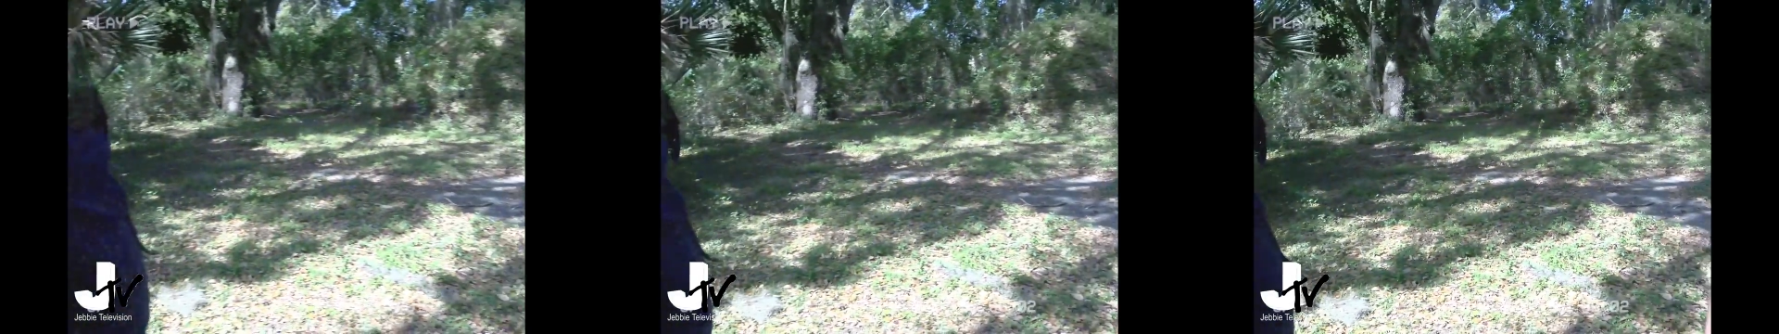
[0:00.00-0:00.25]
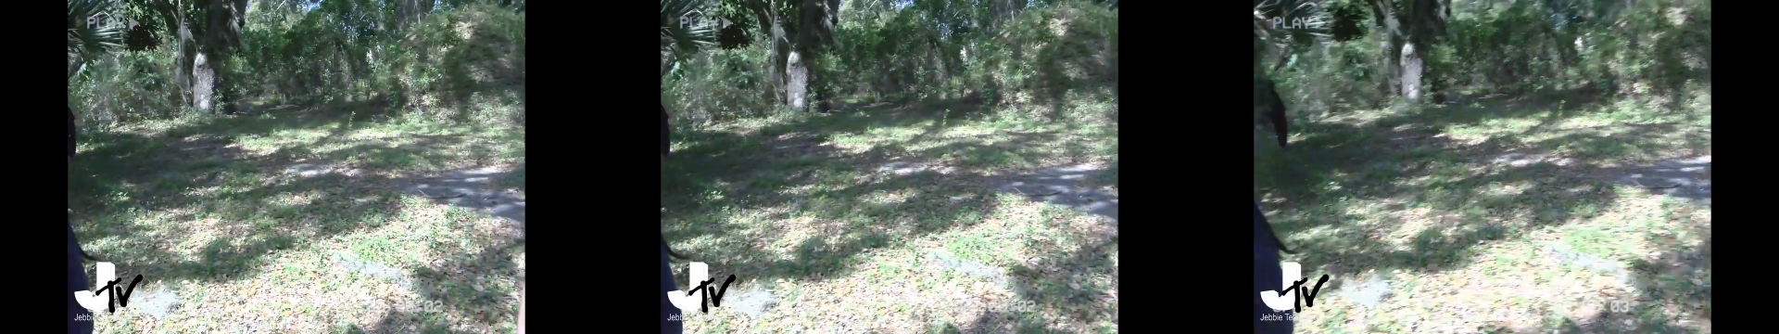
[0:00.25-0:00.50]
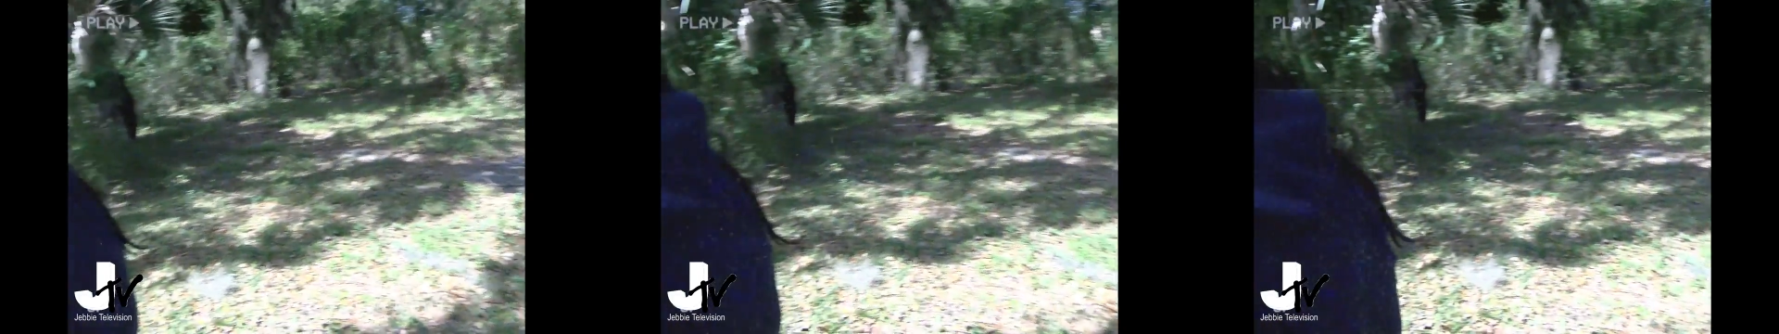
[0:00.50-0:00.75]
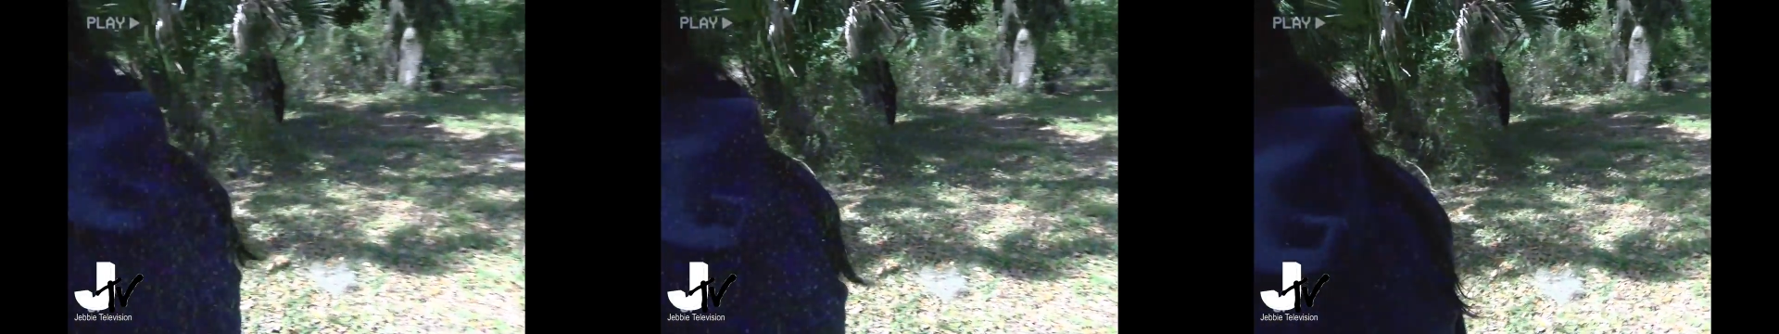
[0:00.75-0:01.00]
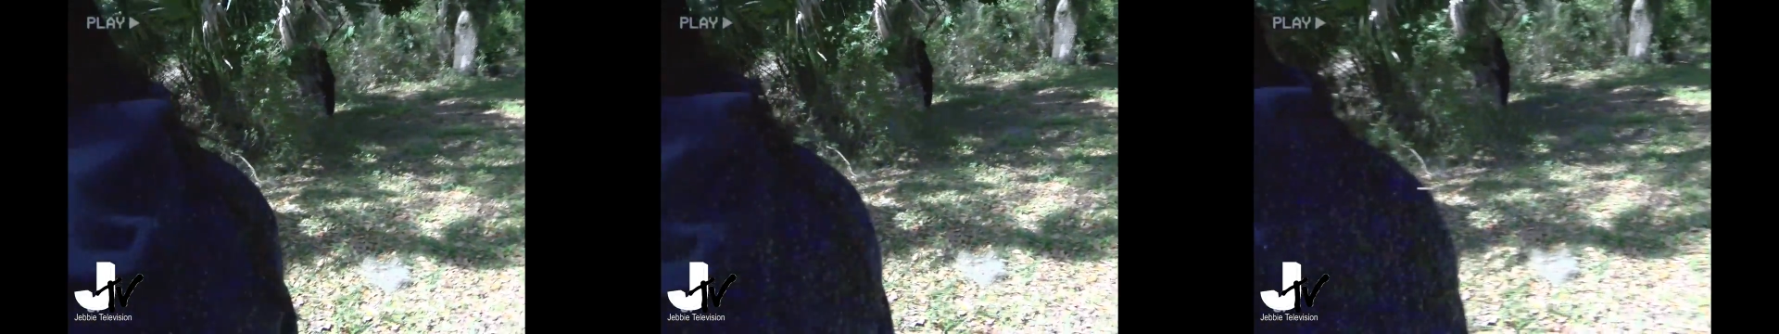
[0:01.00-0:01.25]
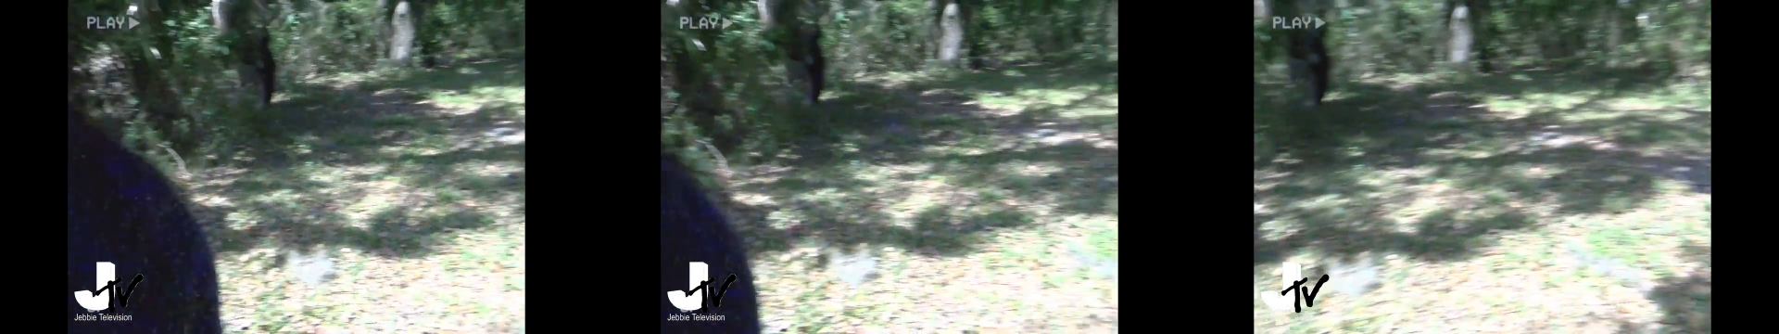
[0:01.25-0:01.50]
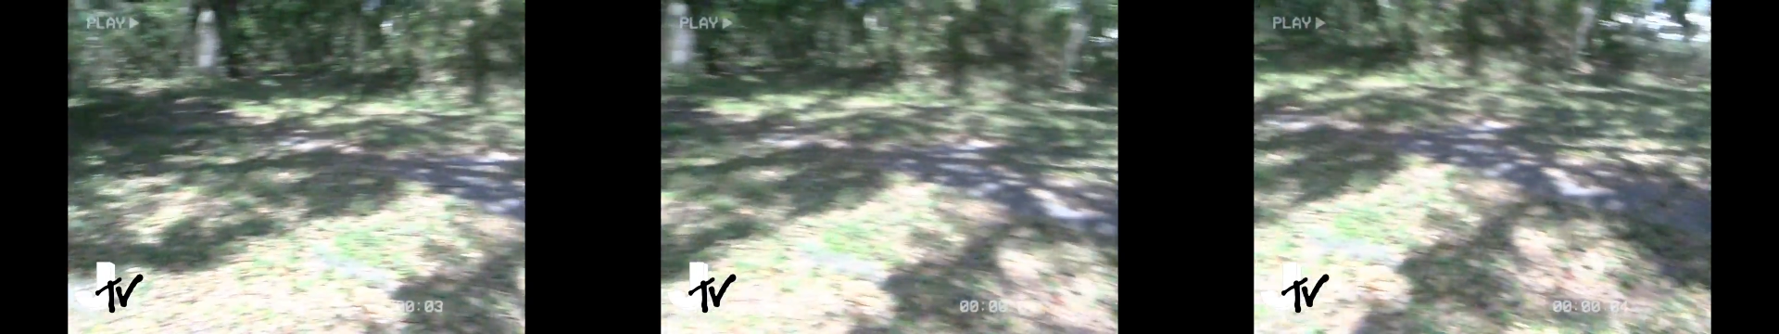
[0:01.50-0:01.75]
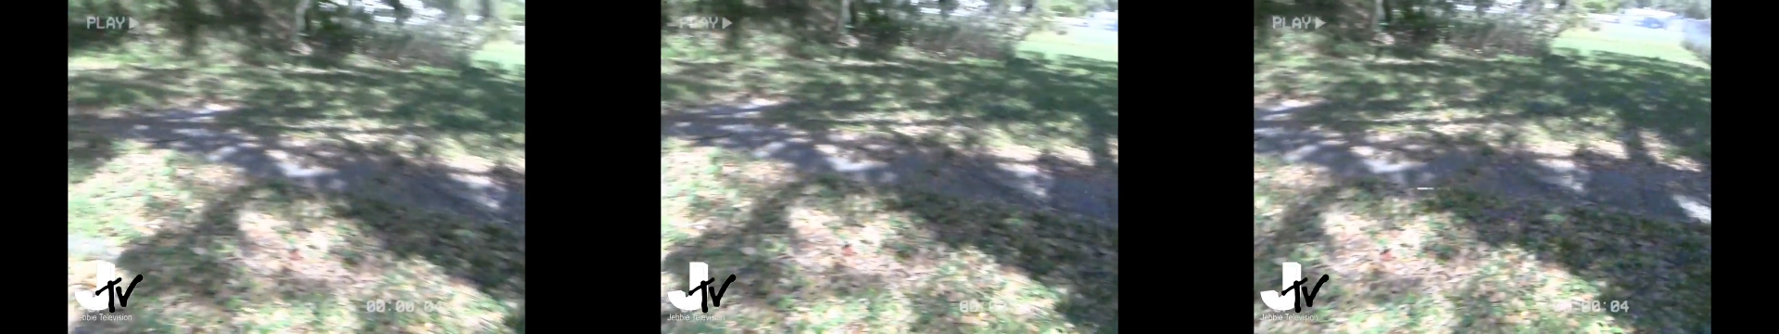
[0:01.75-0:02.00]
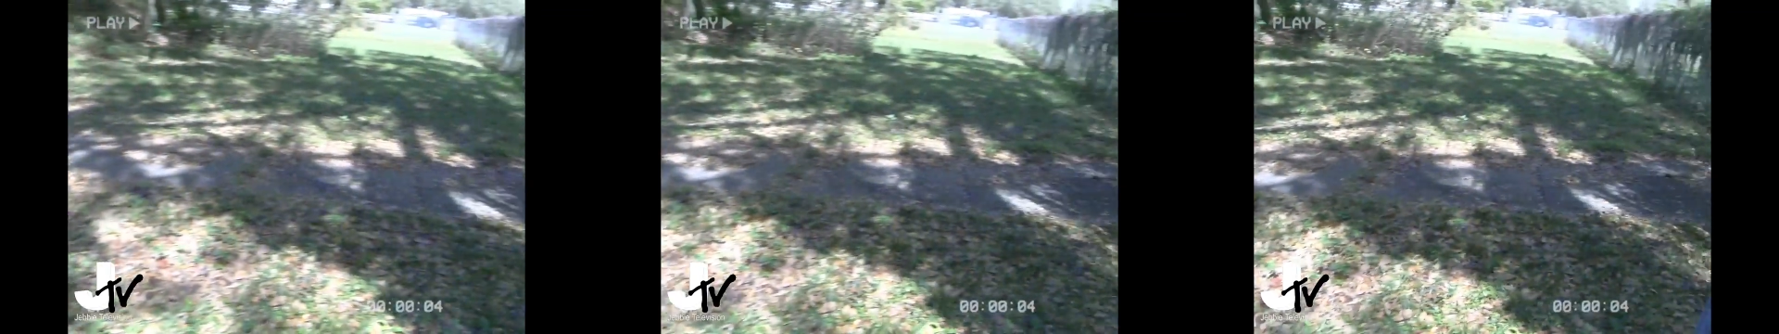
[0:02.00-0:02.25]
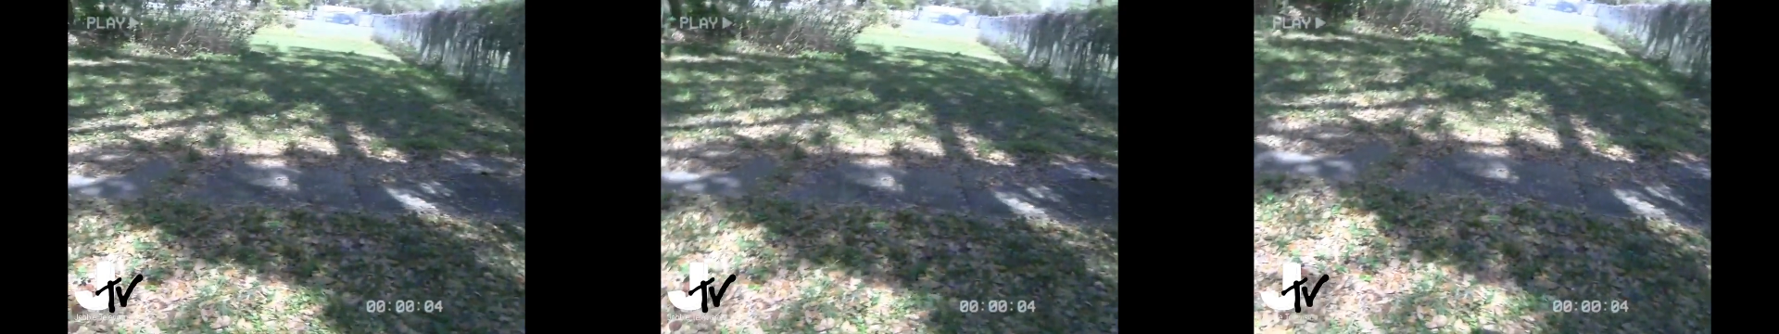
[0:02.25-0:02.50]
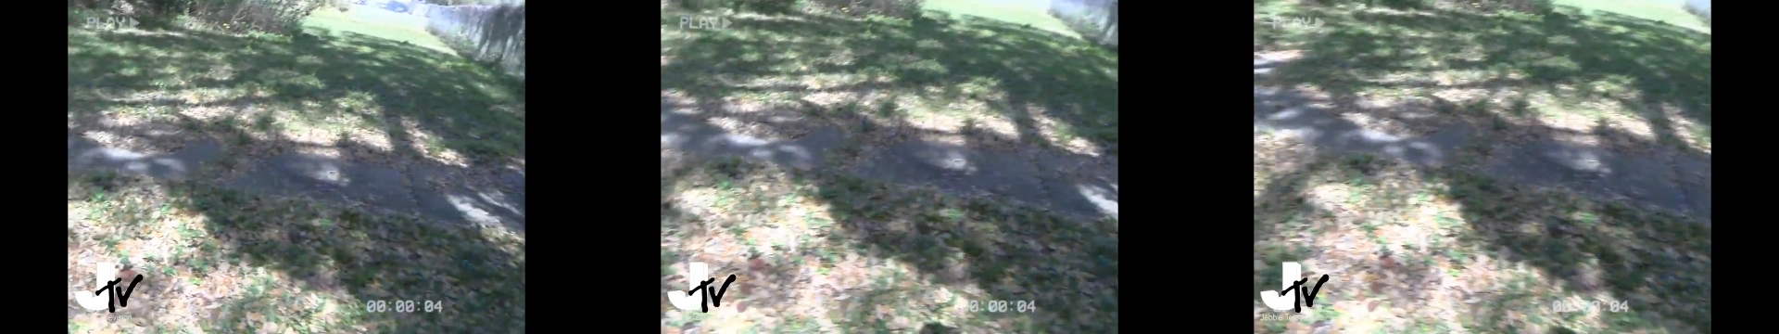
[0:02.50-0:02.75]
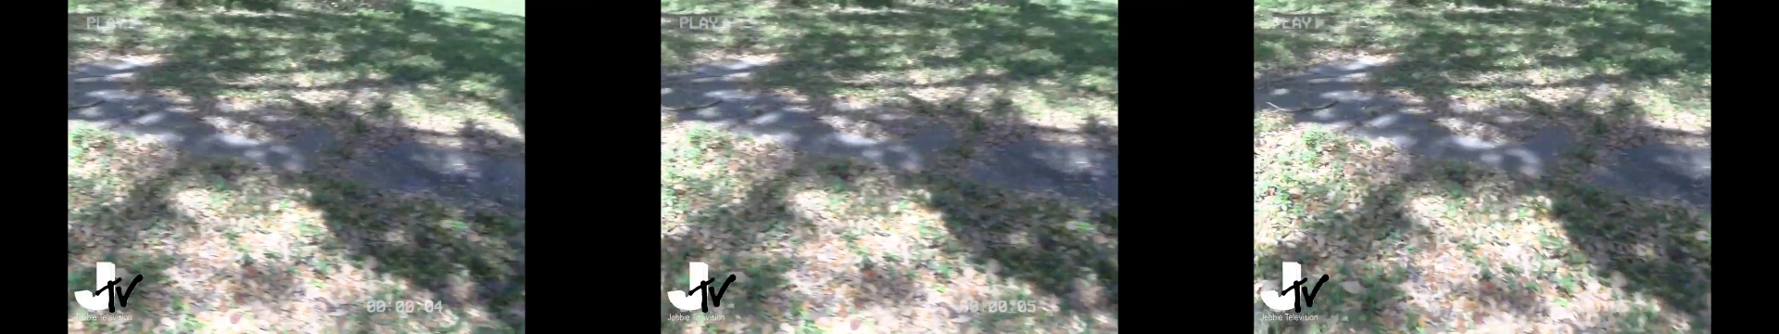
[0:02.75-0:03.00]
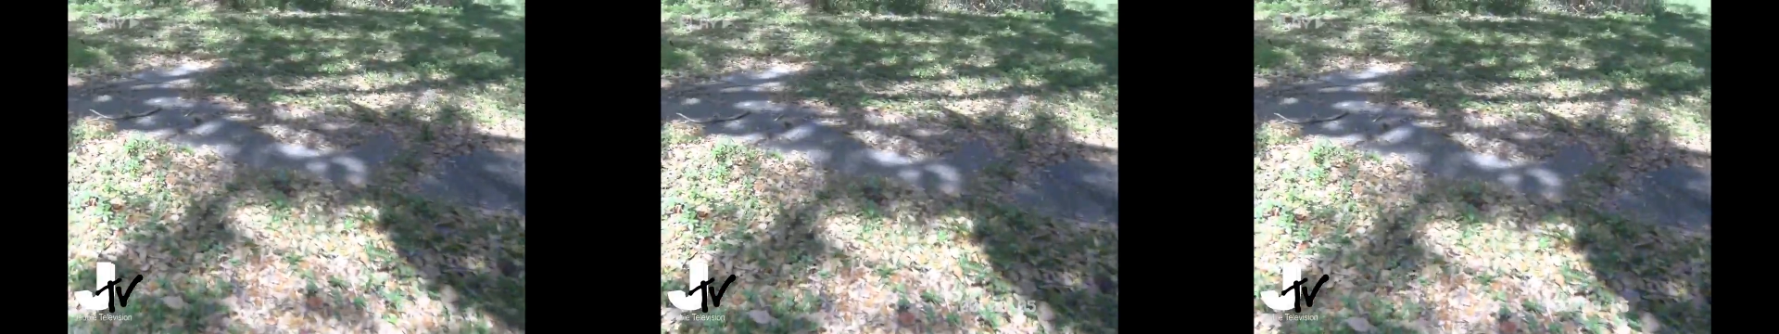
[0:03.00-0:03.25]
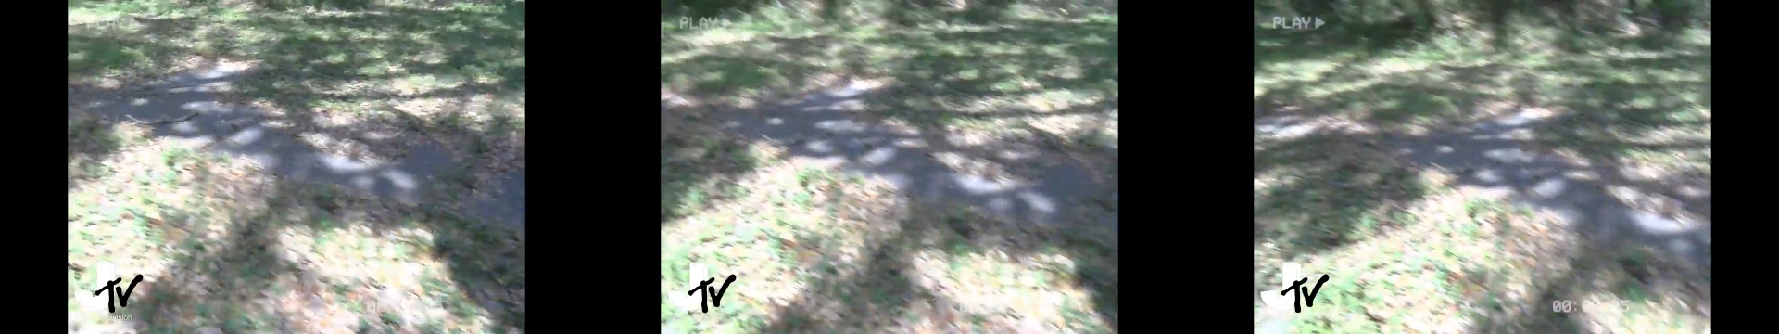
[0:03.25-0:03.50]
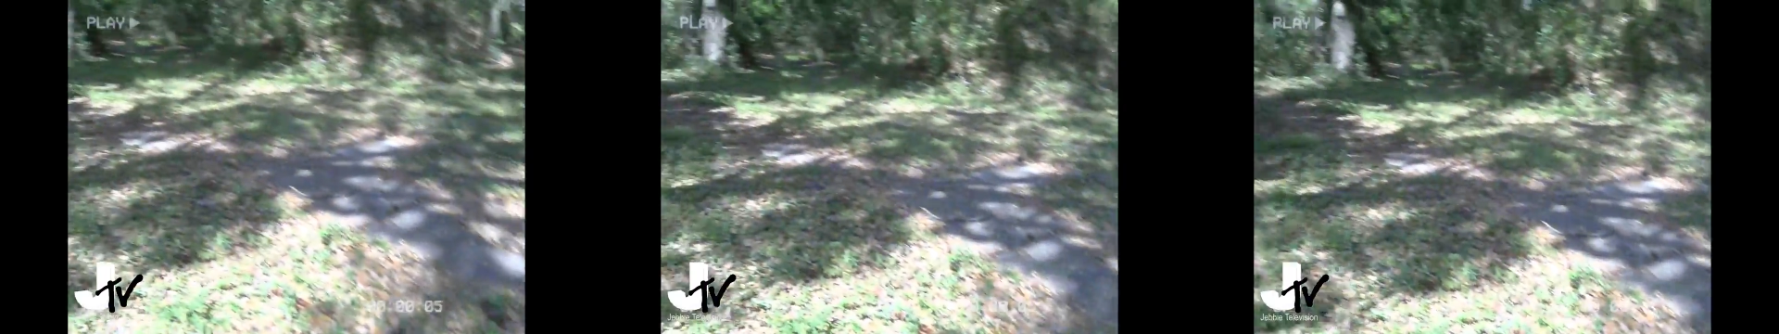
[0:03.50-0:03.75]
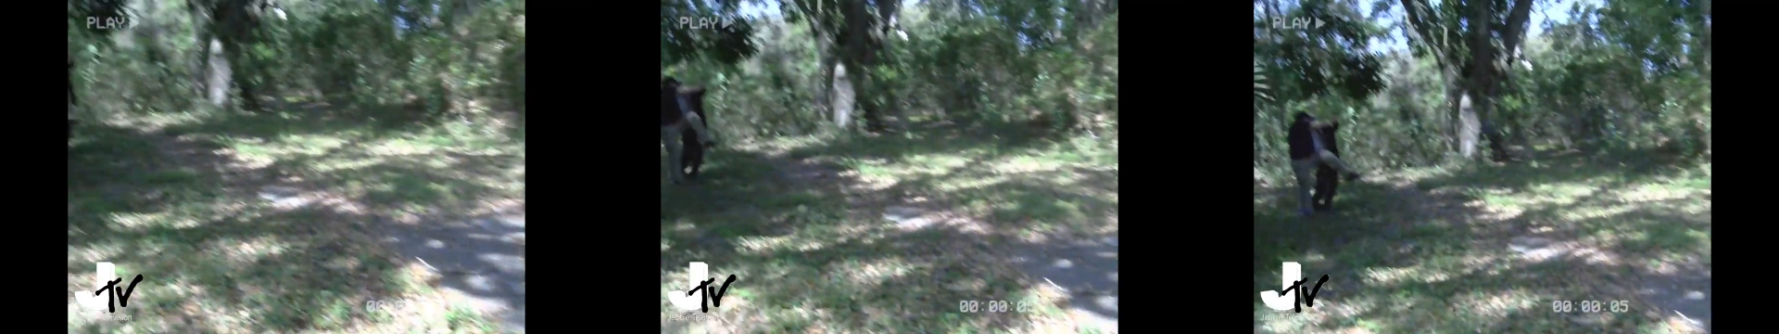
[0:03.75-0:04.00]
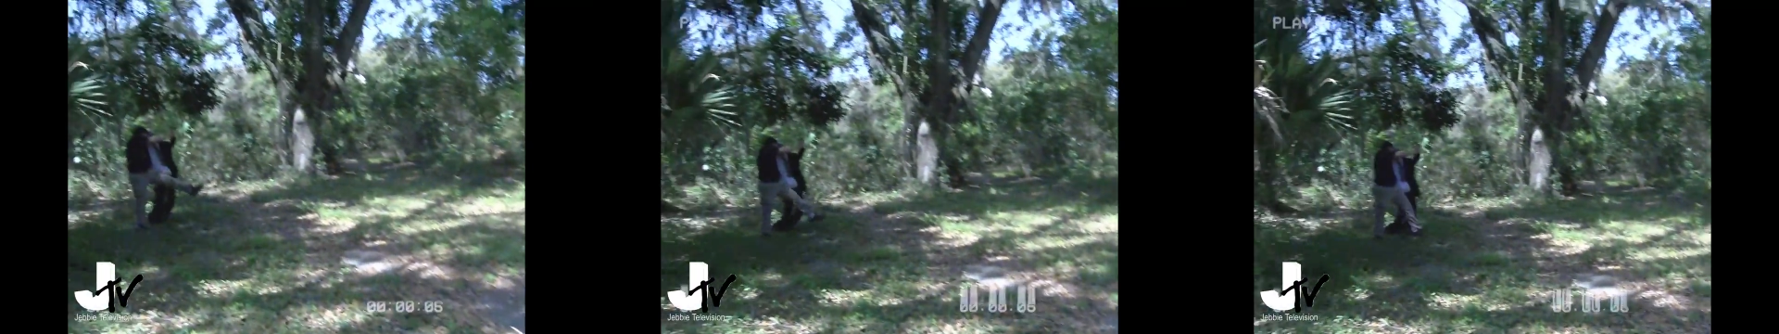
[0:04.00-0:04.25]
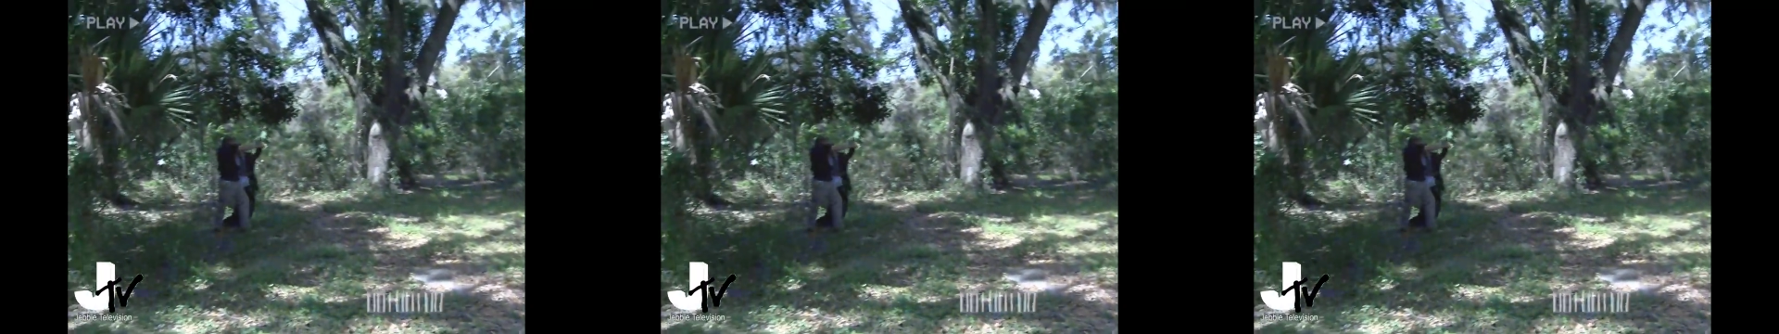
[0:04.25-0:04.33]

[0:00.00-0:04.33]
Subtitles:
No face is visible, so there are no lips to read.